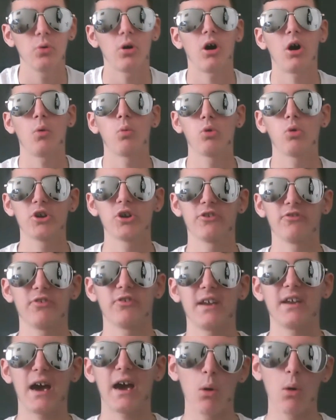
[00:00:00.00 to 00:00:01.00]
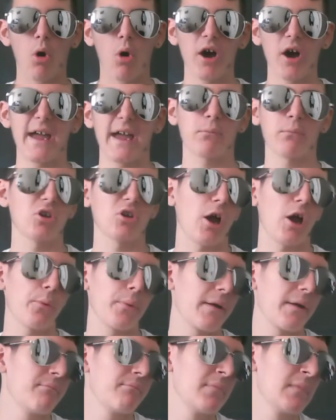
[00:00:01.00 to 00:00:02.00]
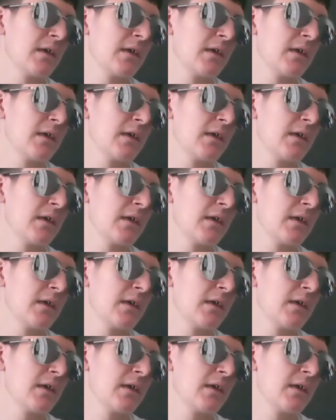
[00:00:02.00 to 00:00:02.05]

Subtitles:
are wondering how I am going.